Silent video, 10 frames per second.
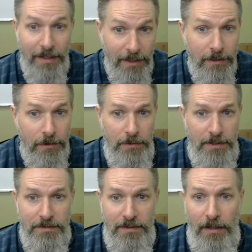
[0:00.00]

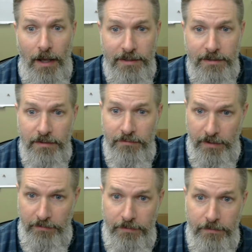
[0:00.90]
increase the cognitive
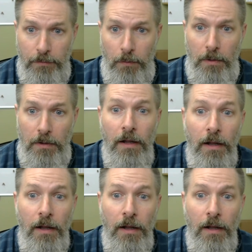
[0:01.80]
lift for